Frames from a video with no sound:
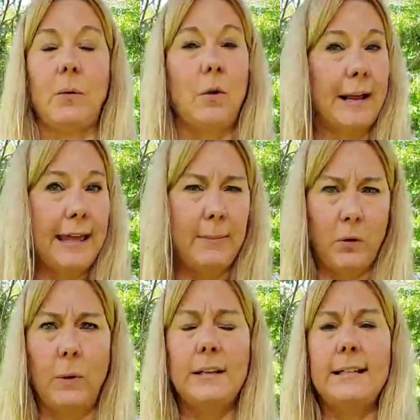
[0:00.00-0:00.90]
want to keep
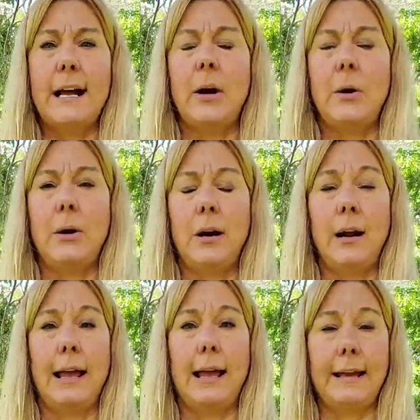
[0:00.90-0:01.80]
the wind out,
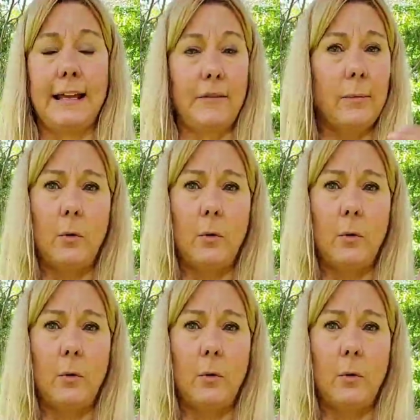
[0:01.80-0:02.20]
give them a